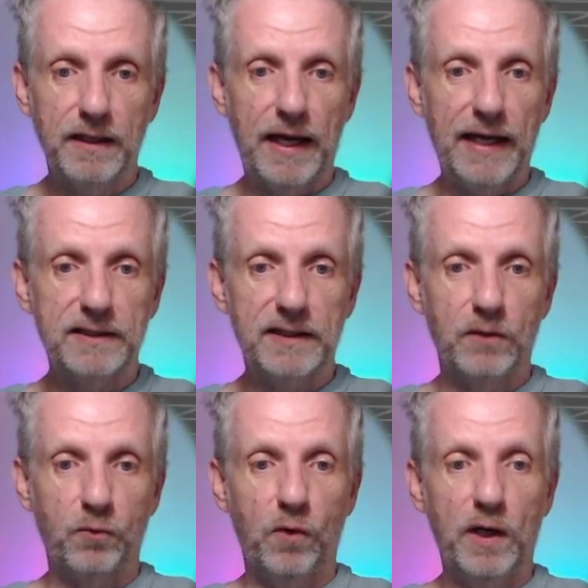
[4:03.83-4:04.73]
X
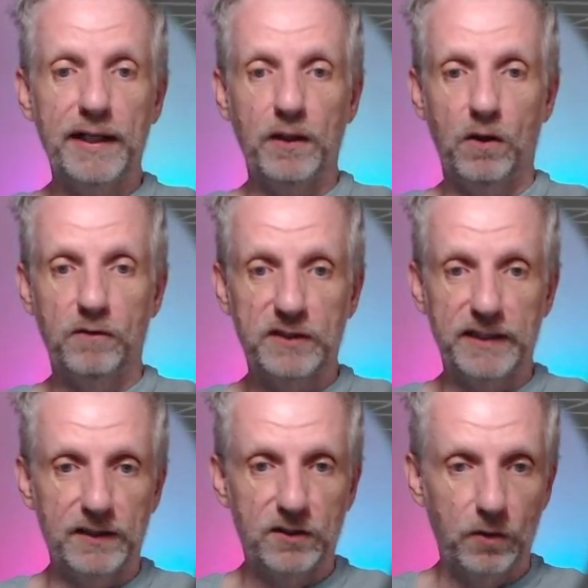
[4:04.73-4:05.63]
and Y
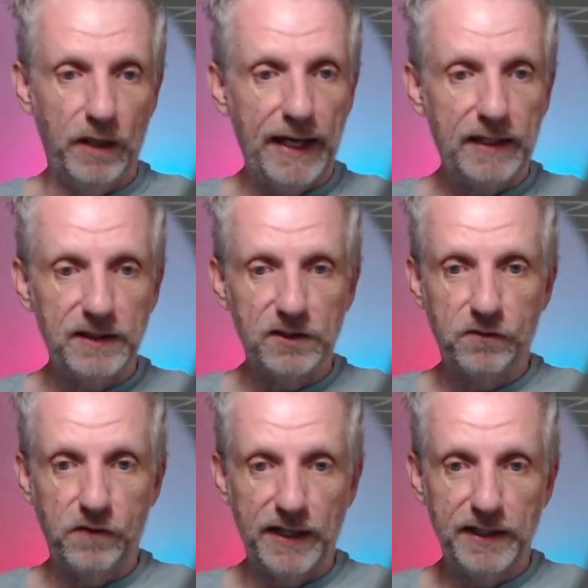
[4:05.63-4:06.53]
offset. So X is
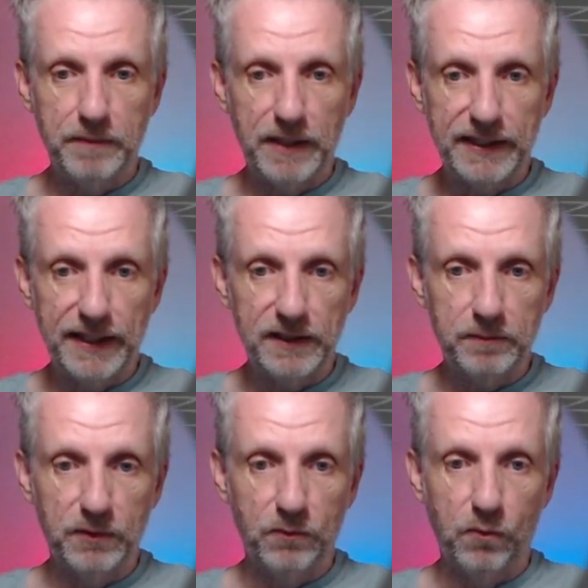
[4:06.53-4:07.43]
fine in my case,
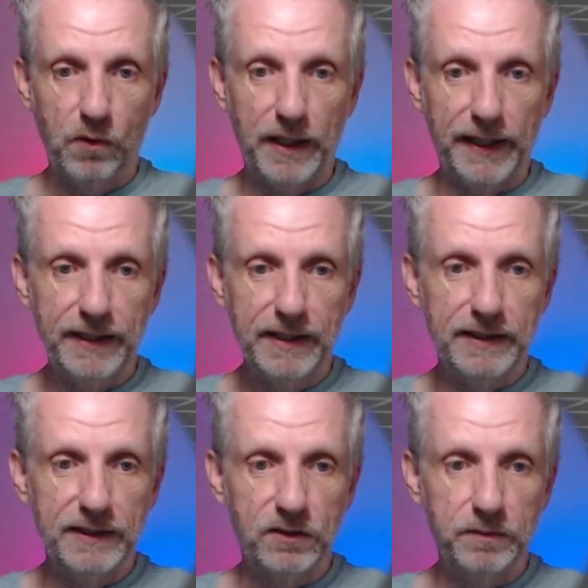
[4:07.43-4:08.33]
but Y
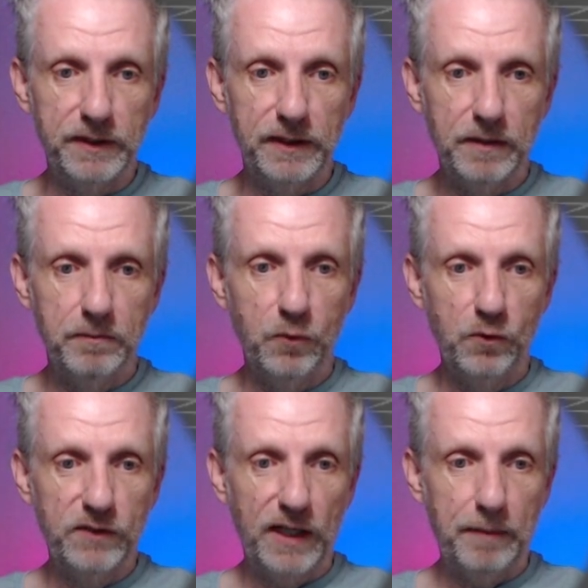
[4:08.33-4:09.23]
needs to be
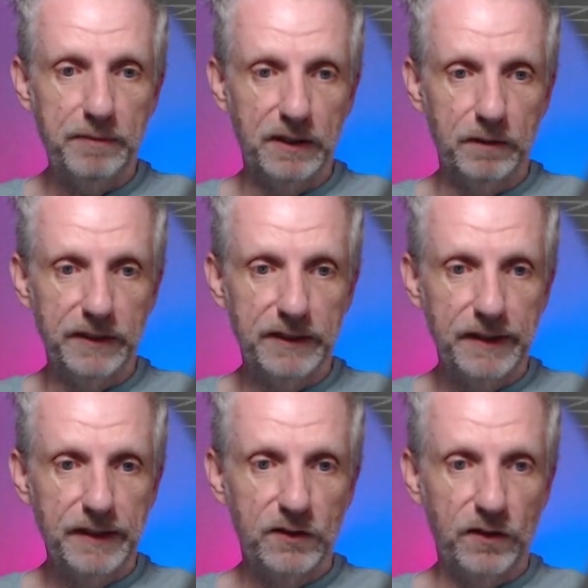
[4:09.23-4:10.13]
moved up a little bit
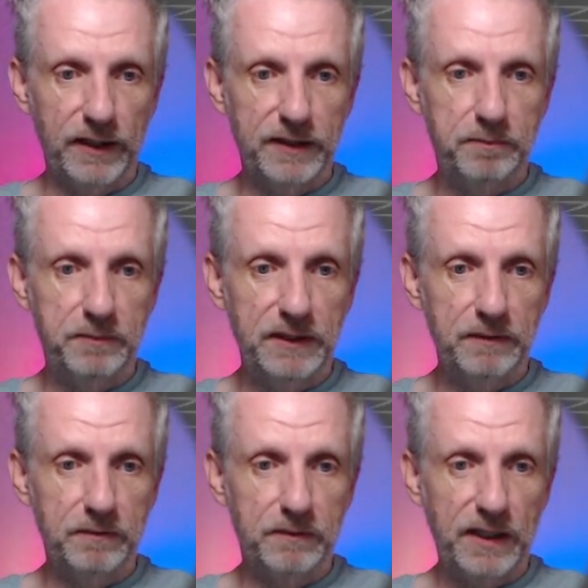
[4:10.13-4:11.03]
so that it's
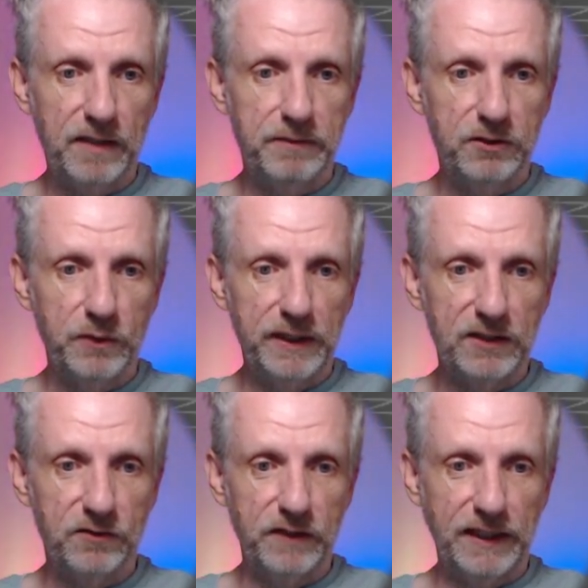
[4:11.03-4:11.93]
been kind of between
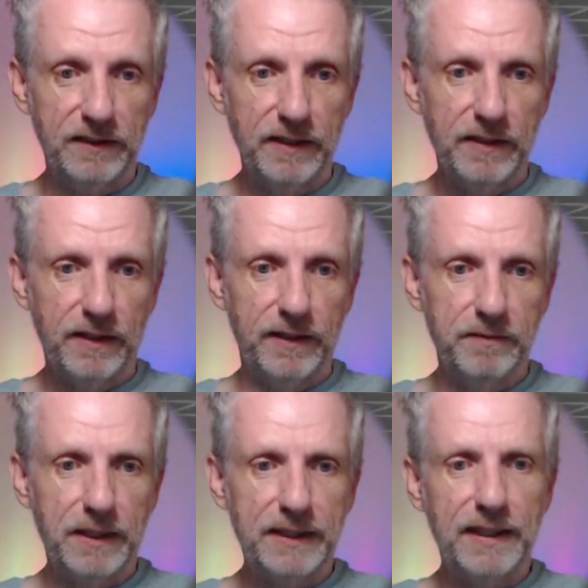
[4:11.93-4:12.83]
his feet. In
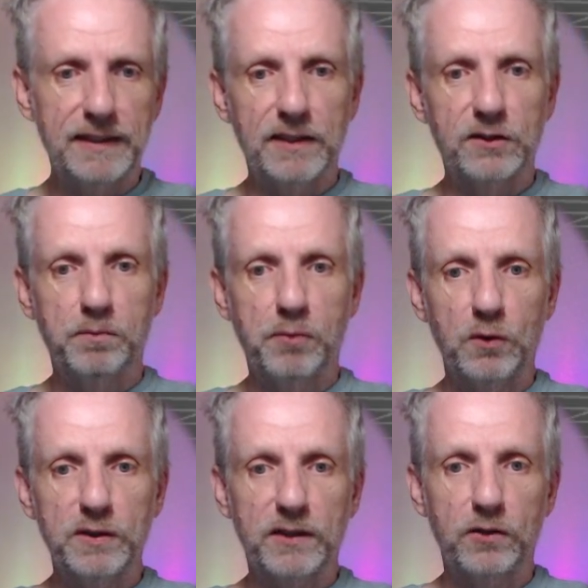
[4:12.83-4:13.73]
my case, I
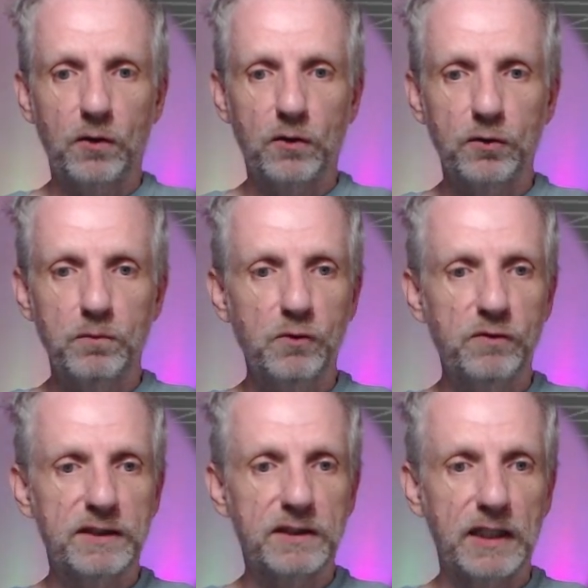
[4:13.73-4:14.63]
suppose I could also move
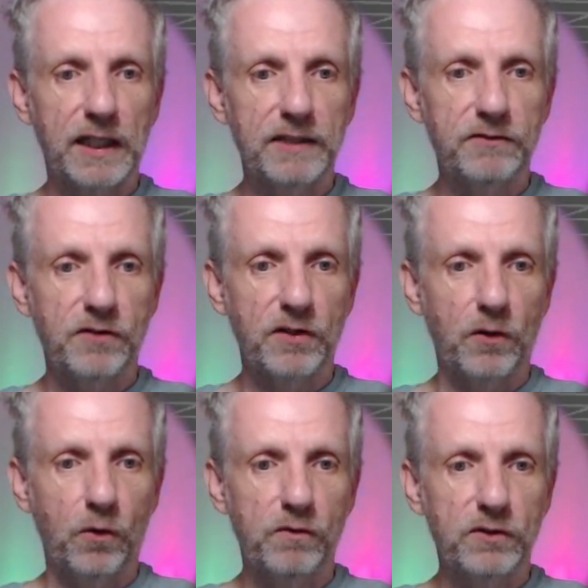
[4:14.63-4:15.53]
it slightly further
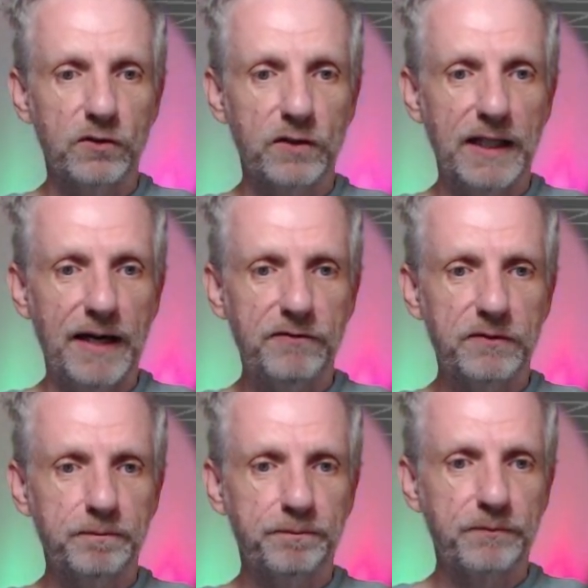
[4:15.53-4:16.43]
over to the left
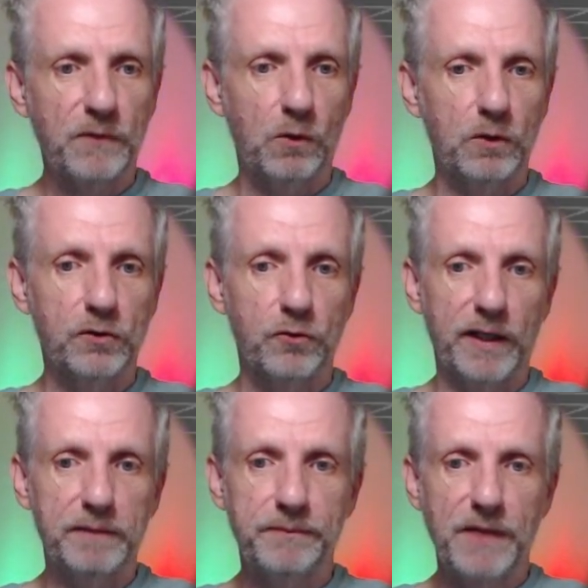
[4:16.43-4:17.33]
or to the
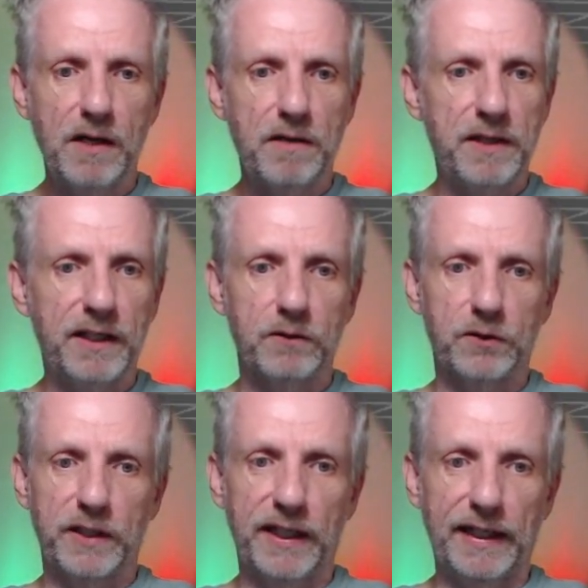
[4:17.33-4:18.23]
right. I think I was
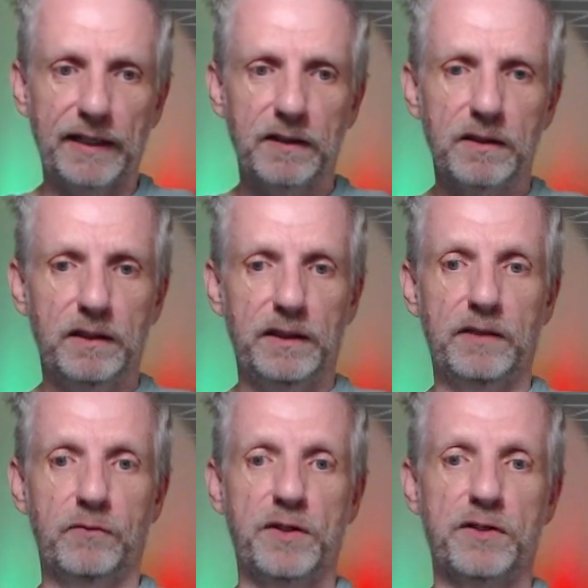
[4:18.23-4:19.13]
okay
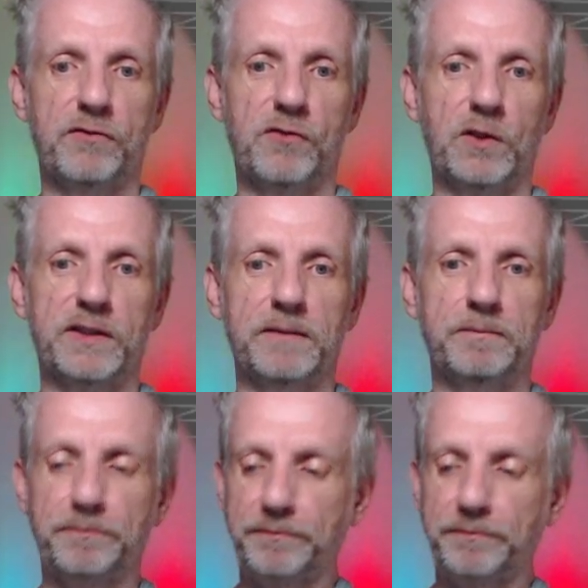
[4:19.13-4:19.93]
with the default here.